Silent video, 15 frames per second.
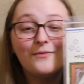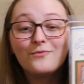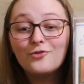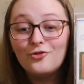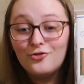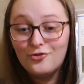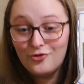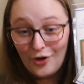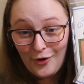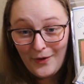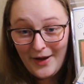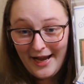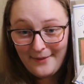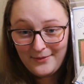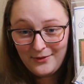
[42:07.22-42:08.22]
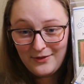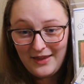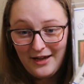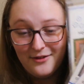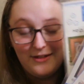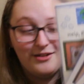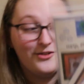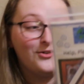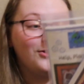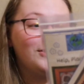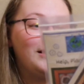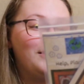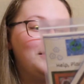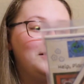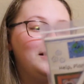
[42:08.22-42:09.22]
so happy with how these turned
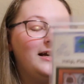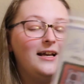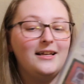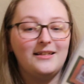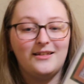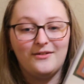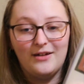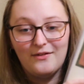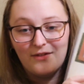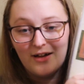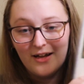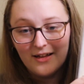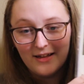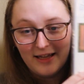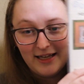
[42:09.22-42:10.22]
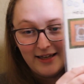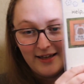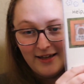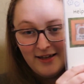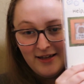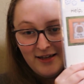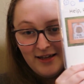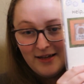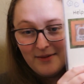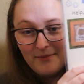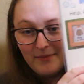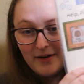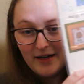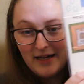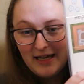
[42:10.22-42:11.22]
out, you guys. So I've got like
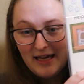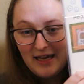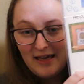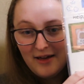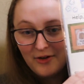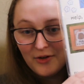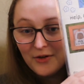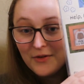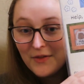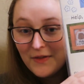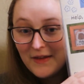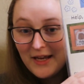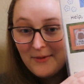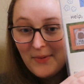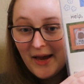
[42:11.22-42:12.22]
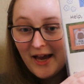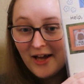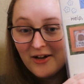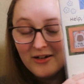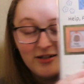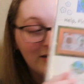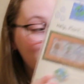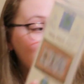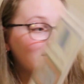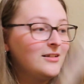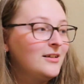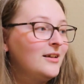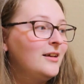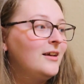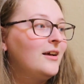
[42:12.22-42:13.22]
my Earth Day pattern,
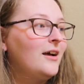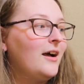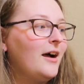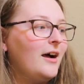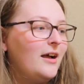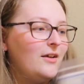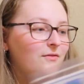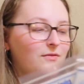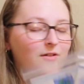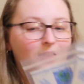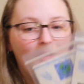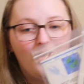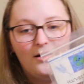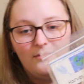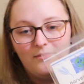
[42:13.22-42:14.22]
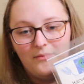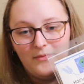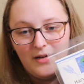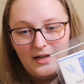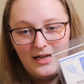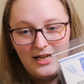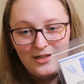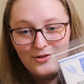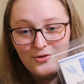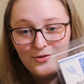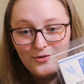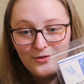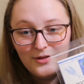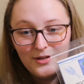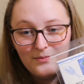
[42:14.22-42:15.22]
I've got my
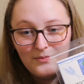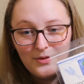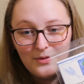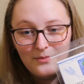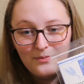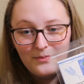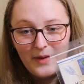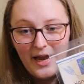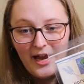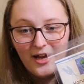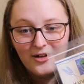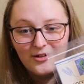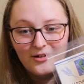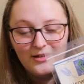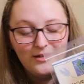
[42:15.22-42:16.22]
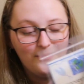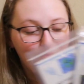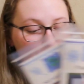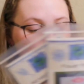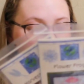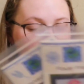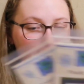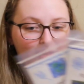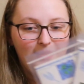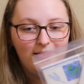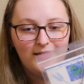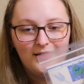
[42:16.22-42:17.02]
tulip pattern in print,